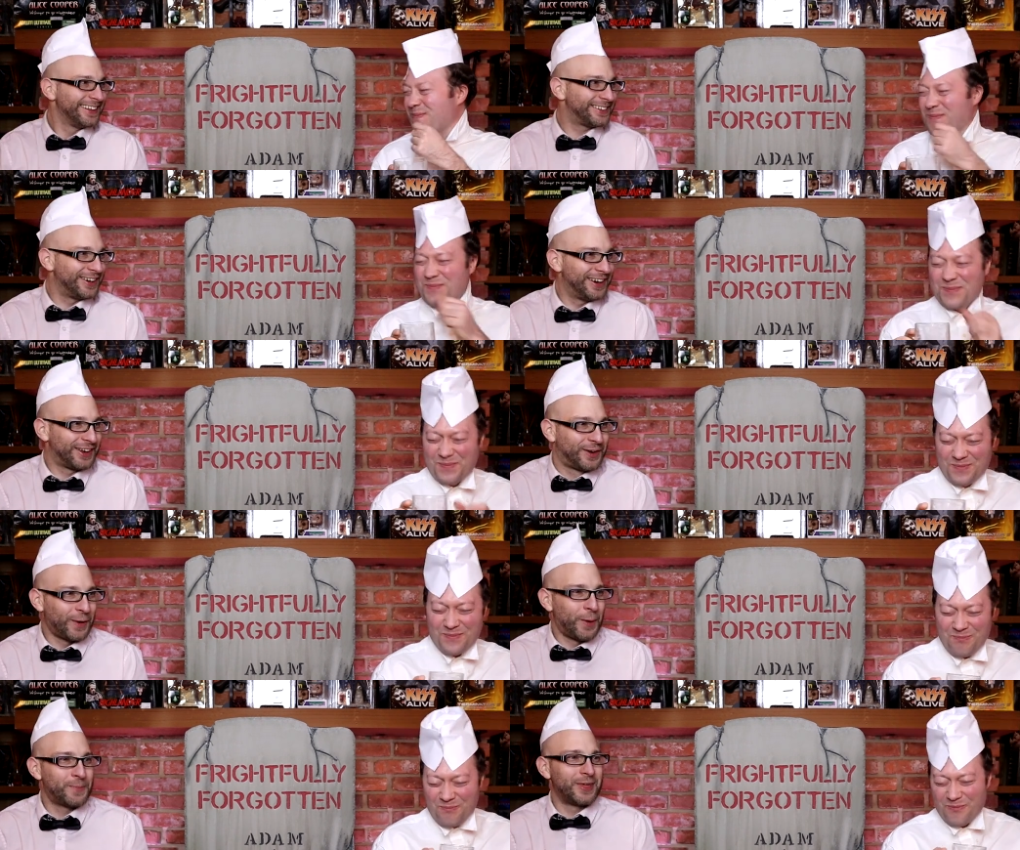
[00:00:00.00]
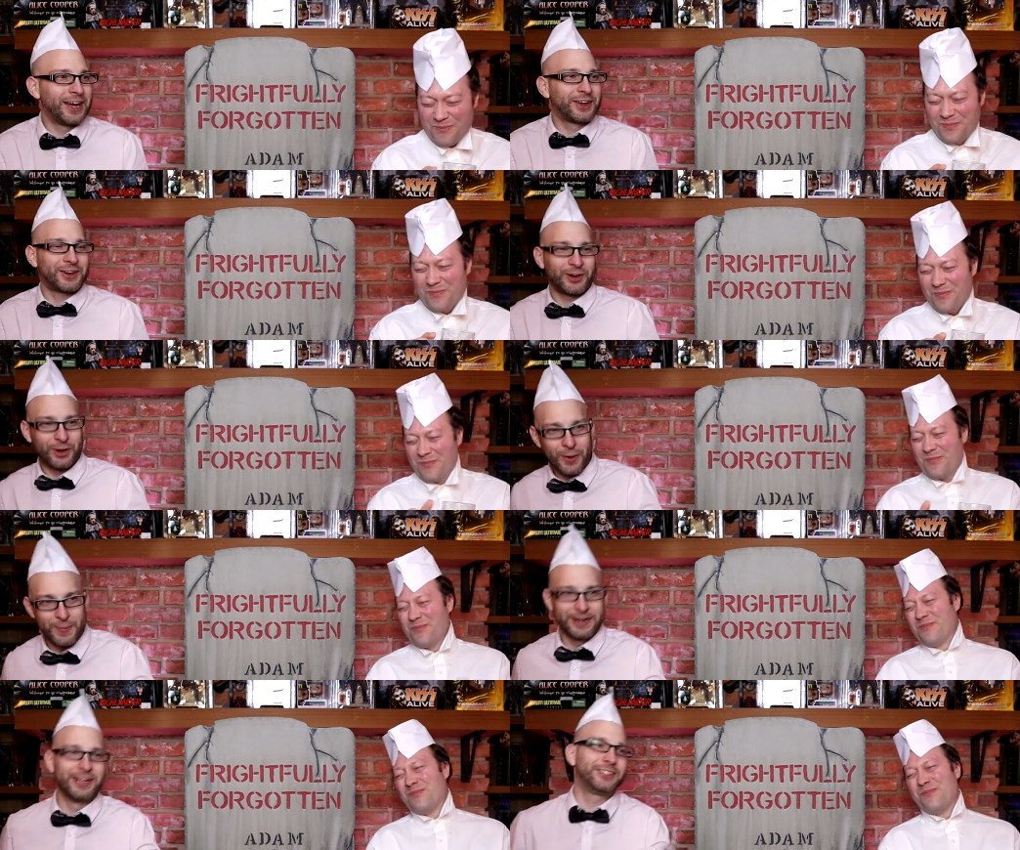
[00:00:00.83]
Speaker 1: tried to go up that curb
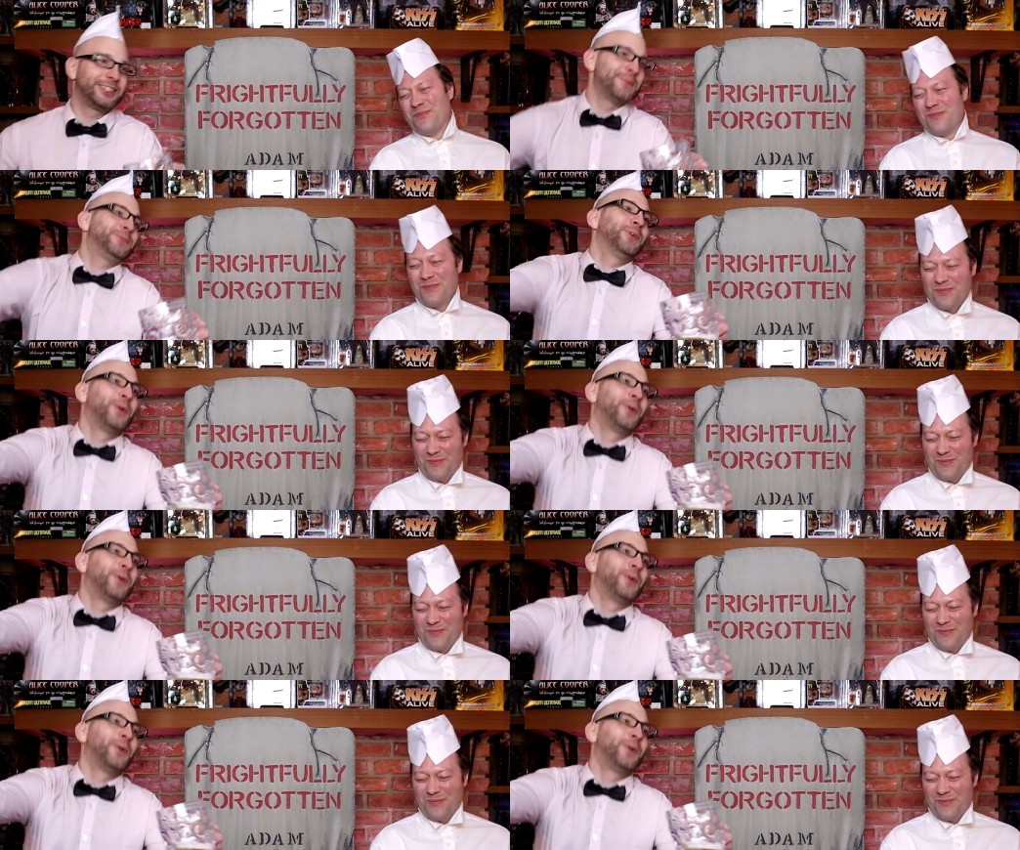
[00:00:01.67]
and he tipped